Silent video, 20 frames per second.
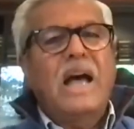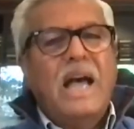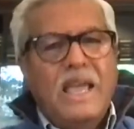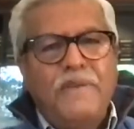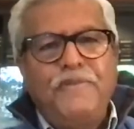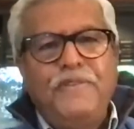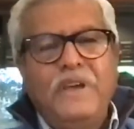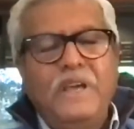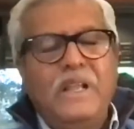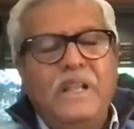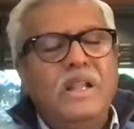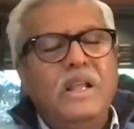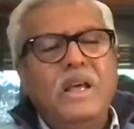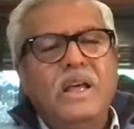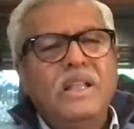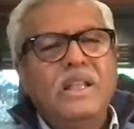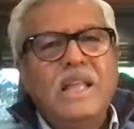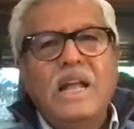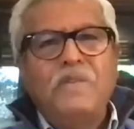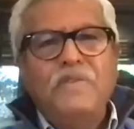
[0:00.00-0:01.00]
I feel
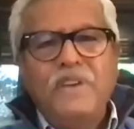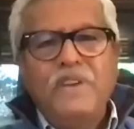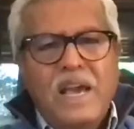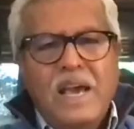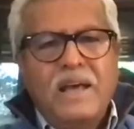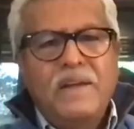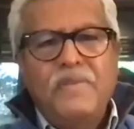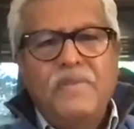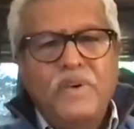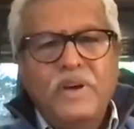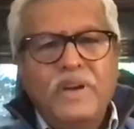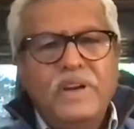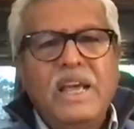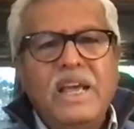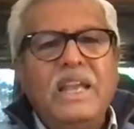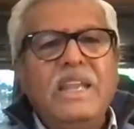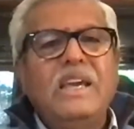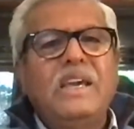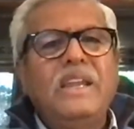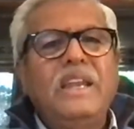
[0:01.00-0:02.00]
that we are
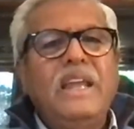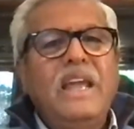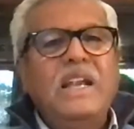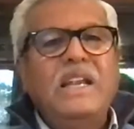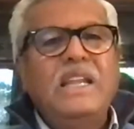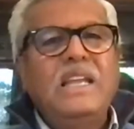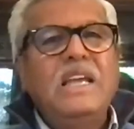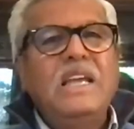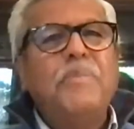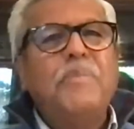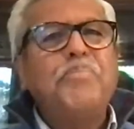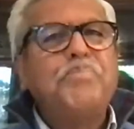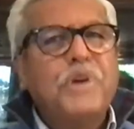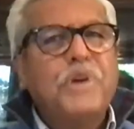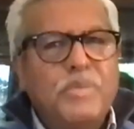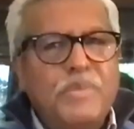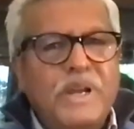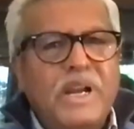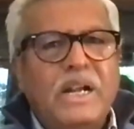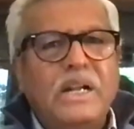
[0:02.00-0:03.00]
really creating a
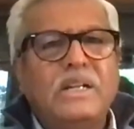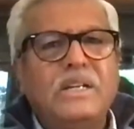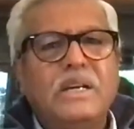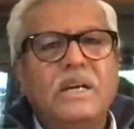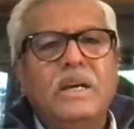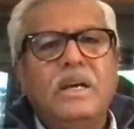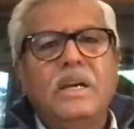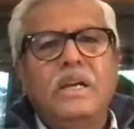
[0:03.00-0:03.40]
permanent,